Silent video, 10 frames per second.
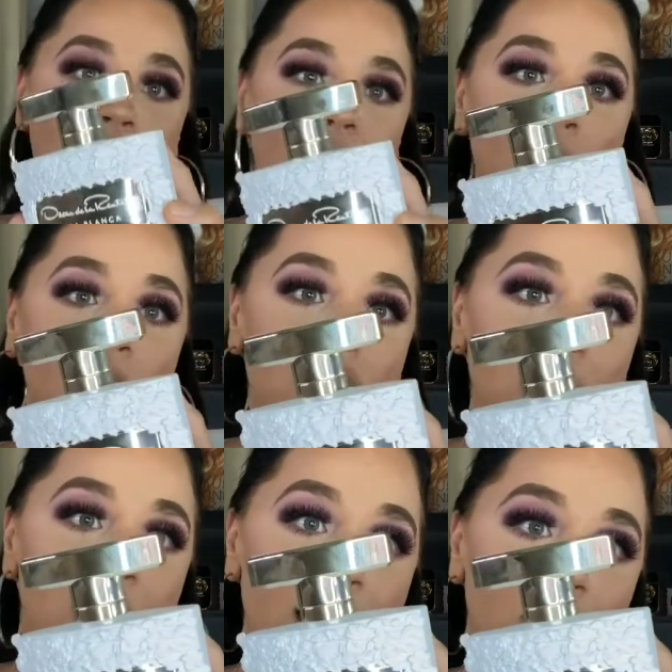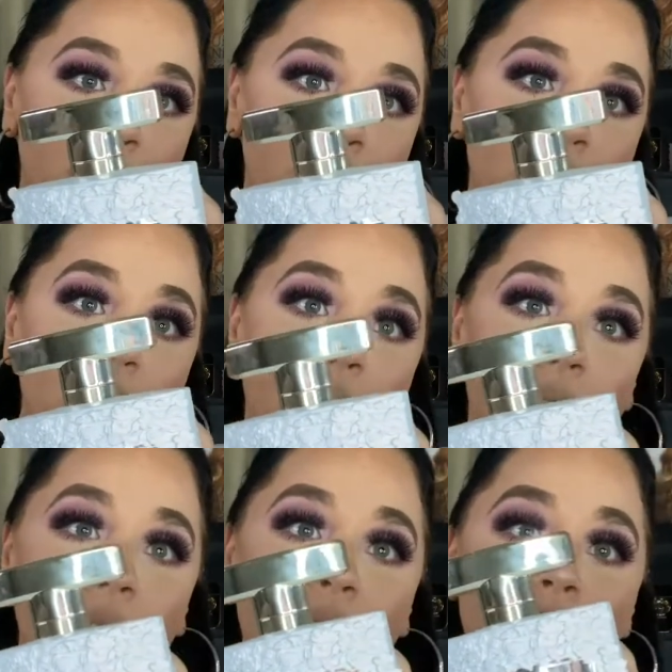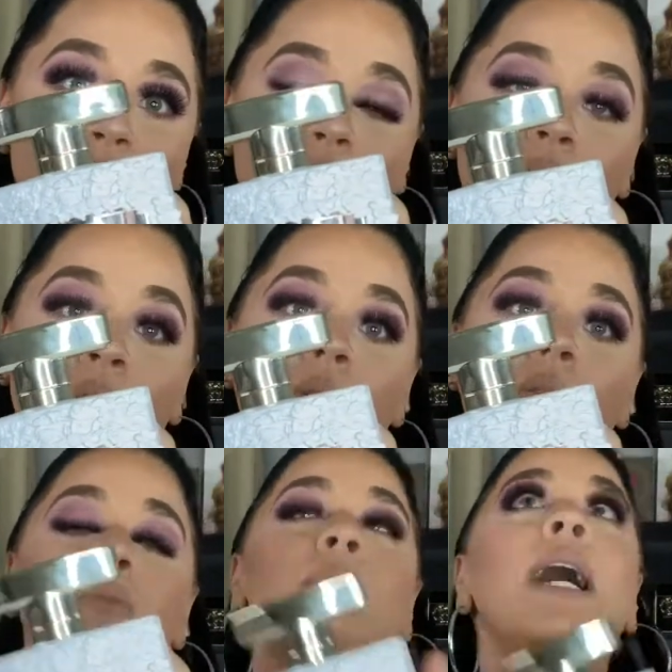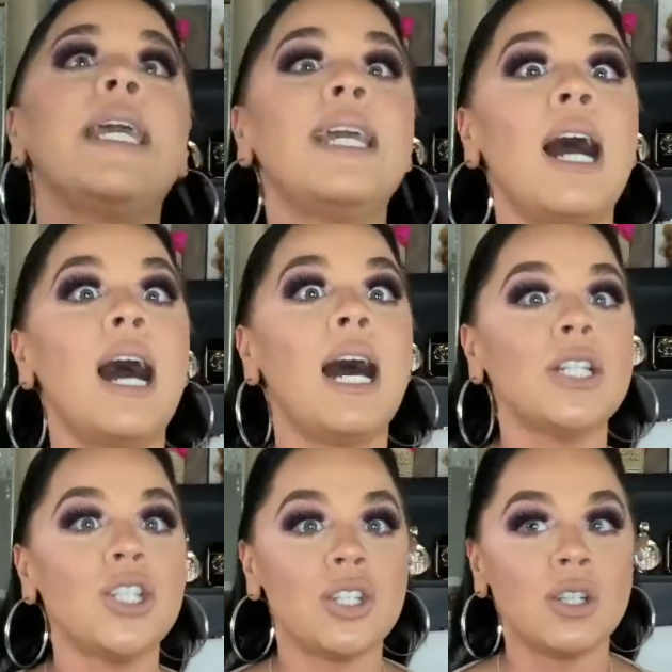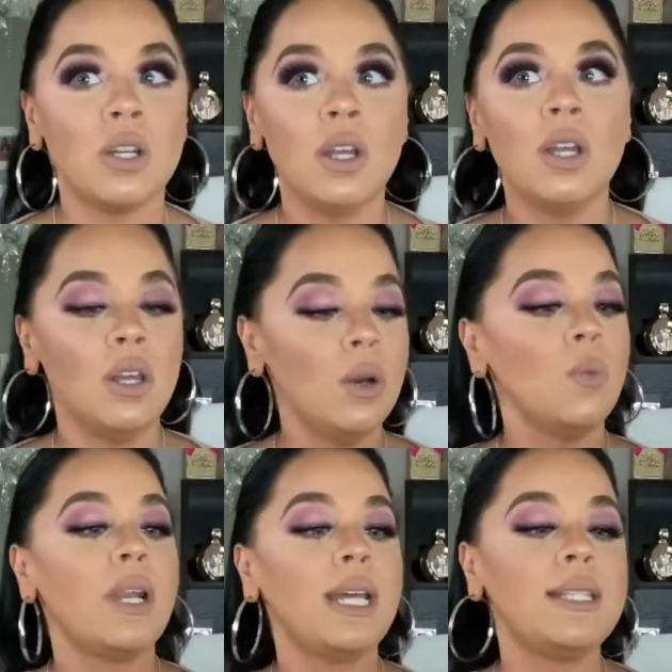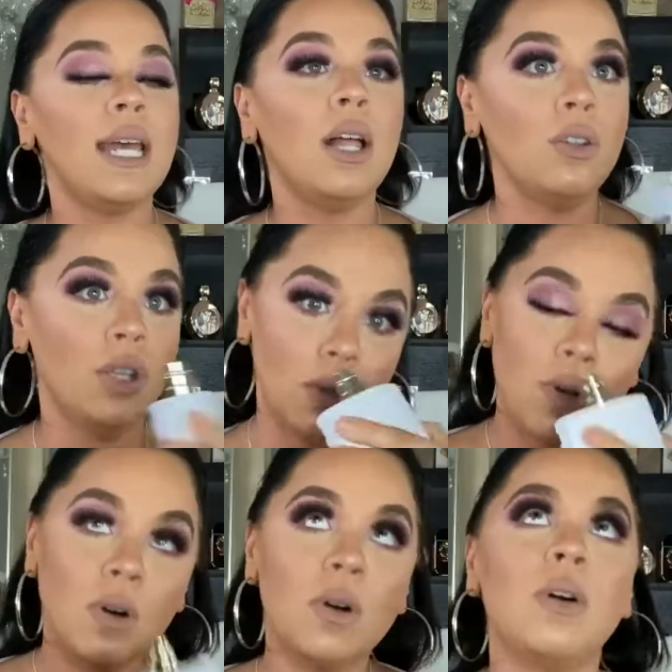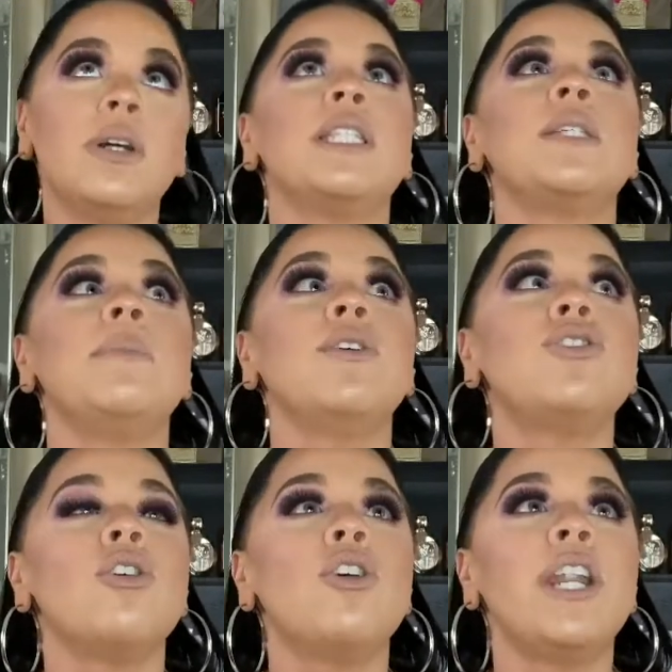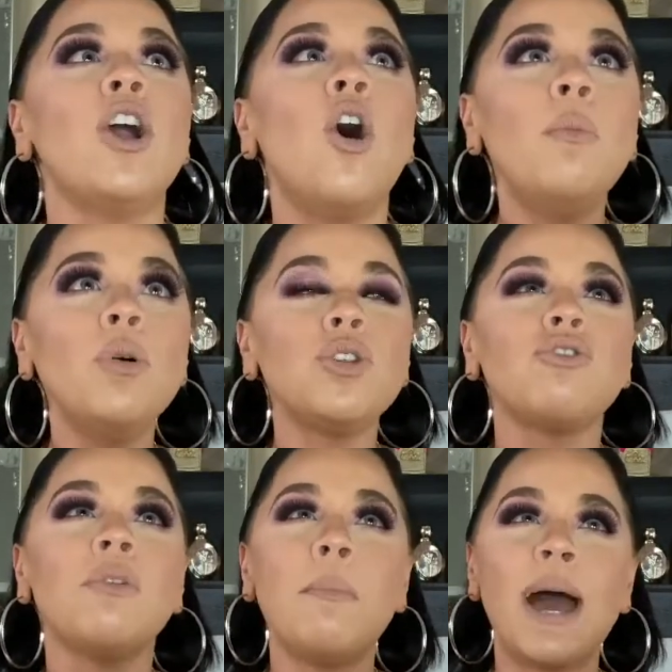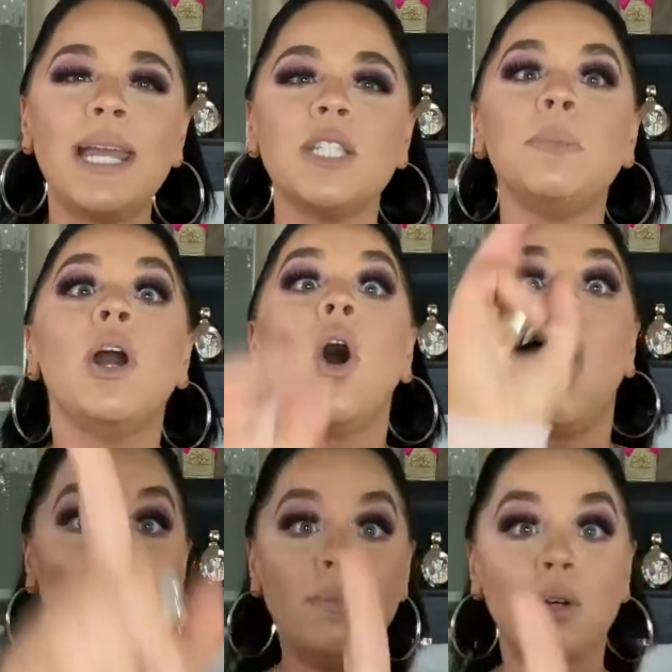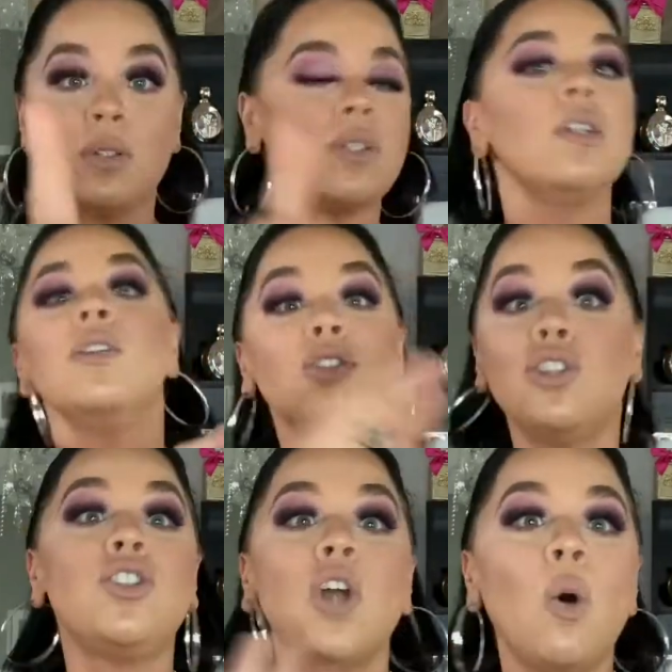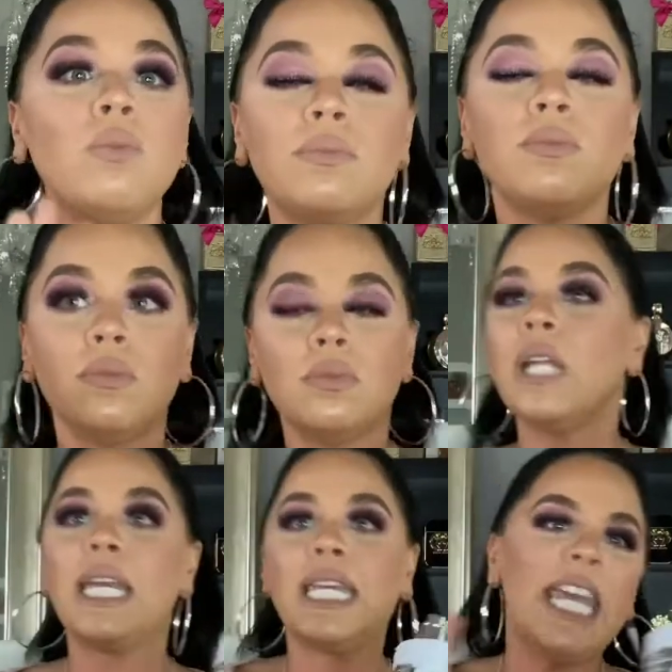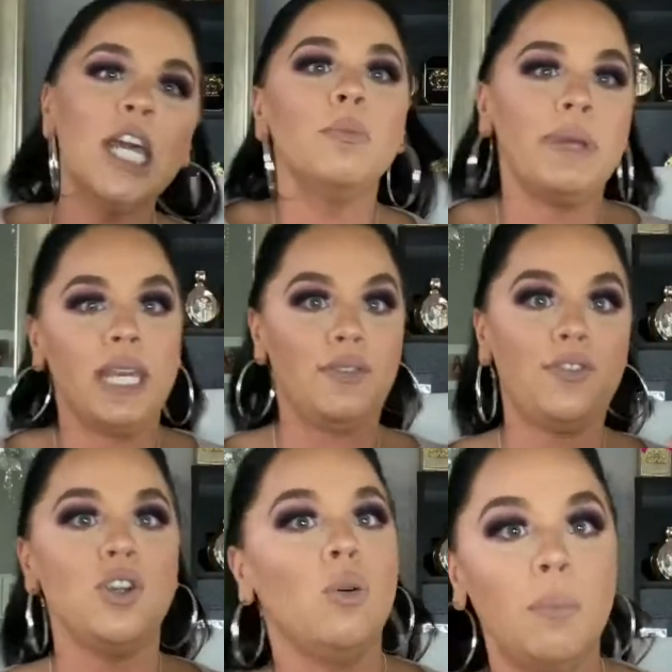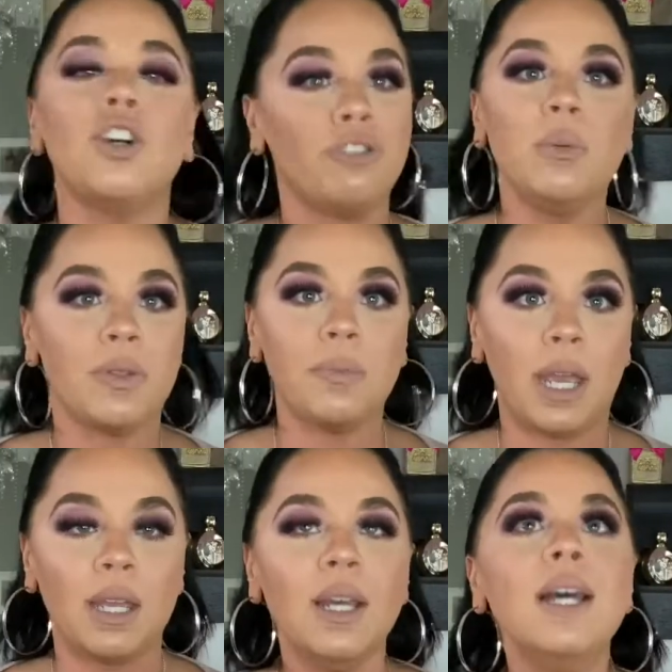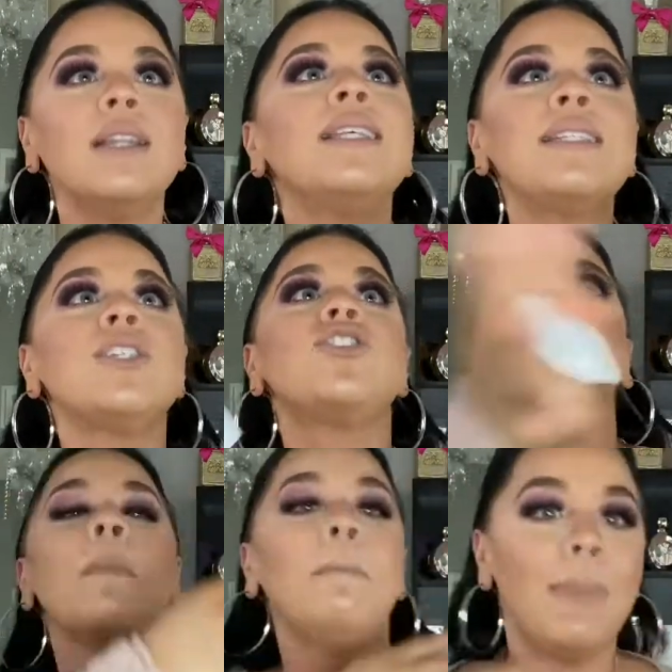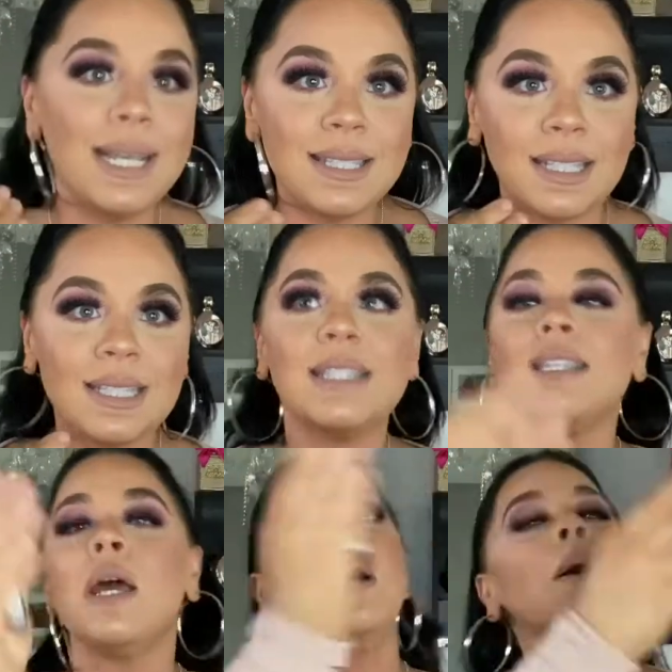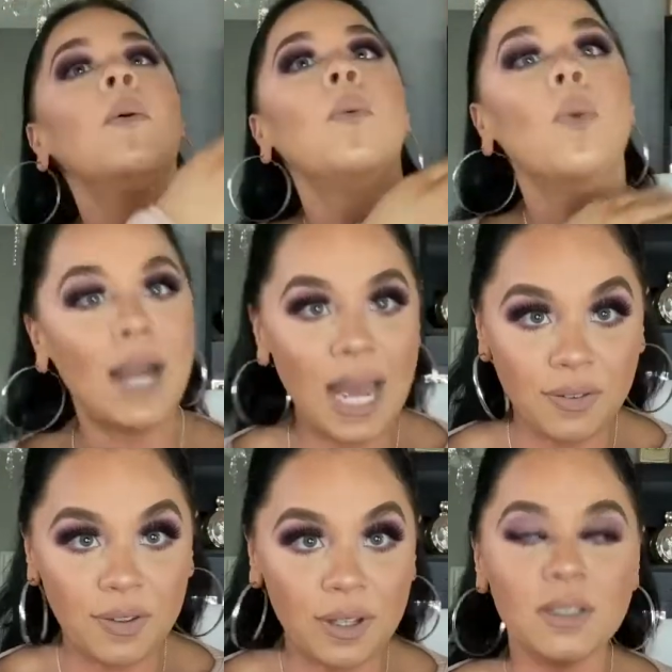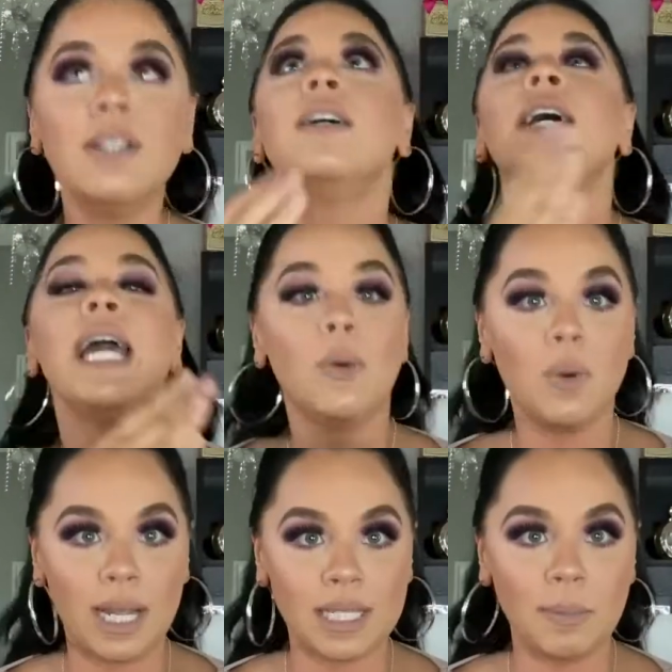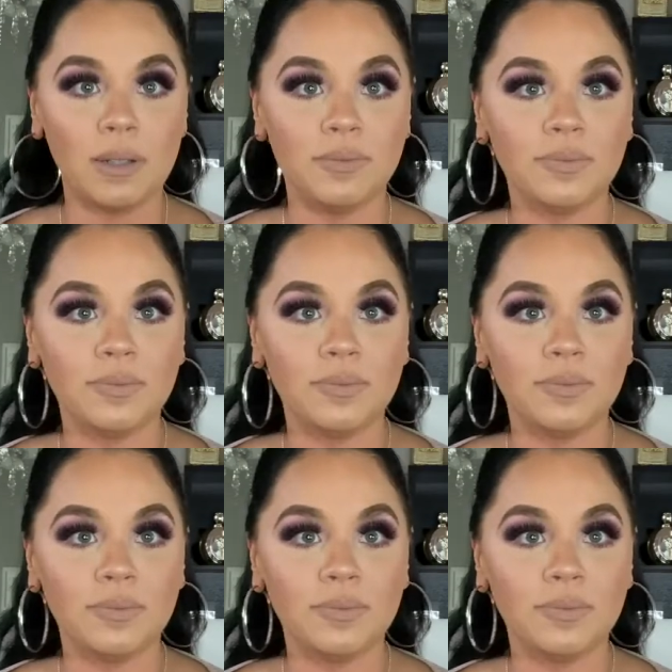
washing it out, but you guys, oh my gosh when I tell you, oh, it smells so good. It almost reminds me, almost, don't like kill me if you don't agree with me. This is just my senses, what I feel and what I smell.